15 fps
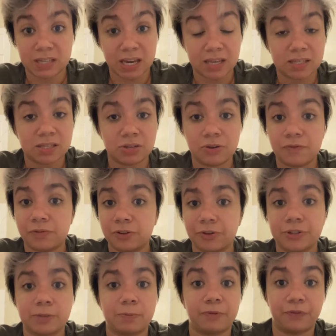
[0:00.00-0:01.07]
dance you've
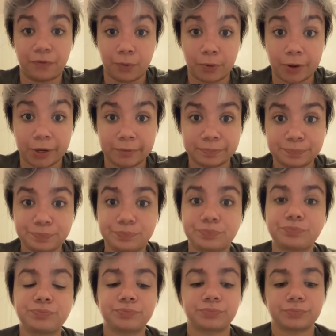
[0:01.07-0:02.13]
learned before.
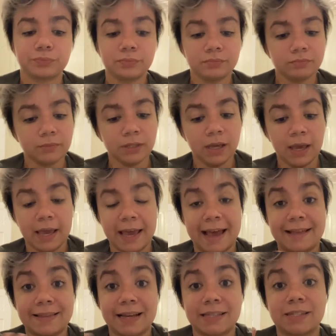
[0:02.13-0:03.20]

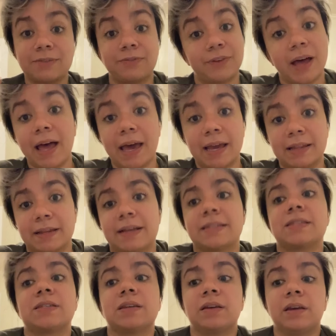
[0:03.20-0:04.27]
And that's fine.
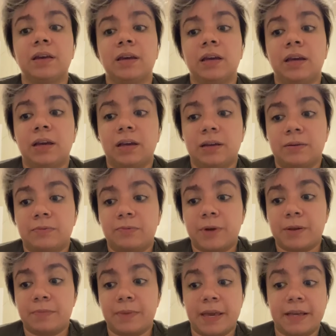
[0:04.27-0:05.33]
That's
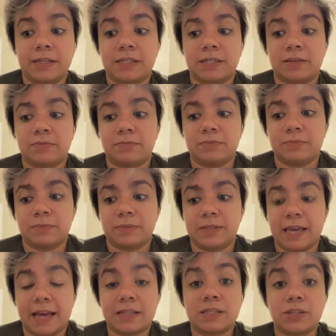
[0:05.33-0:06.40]
what makes
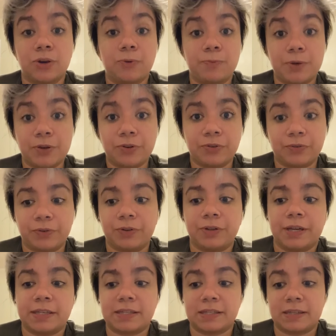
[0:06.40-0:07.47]
dance so beautiful.
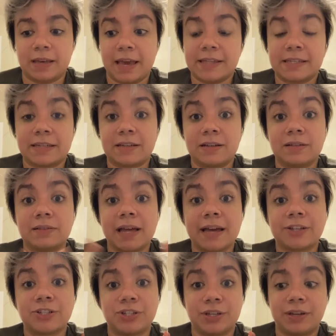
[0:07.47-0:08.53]
It's a
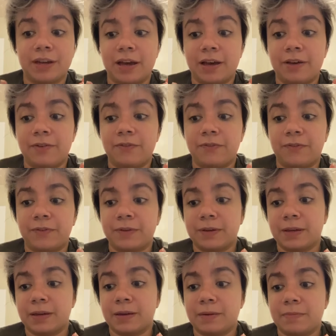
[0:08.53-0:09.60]
collection of
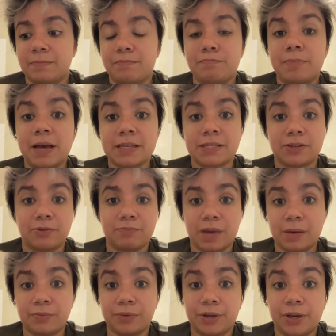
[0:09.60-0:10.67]
muscle
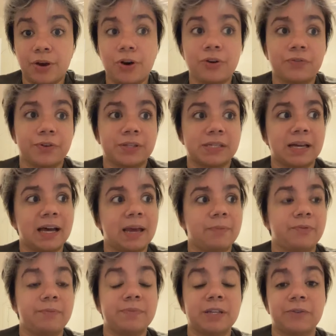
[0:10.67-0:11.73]
memory over time
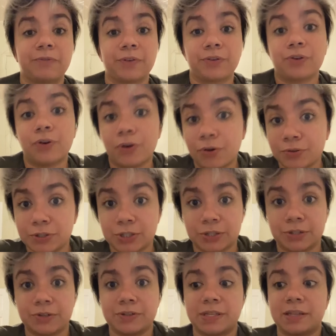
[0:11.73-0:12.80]
from different
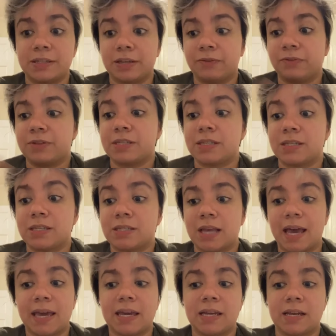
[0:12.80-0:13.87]
cultures and different
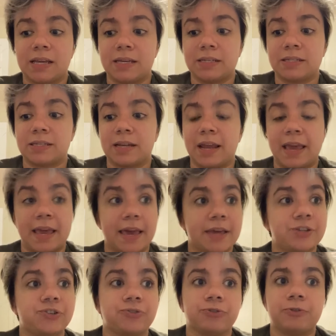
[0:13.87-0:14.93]
societies and
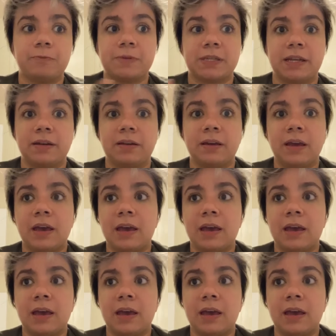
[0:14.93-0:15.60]
age groups and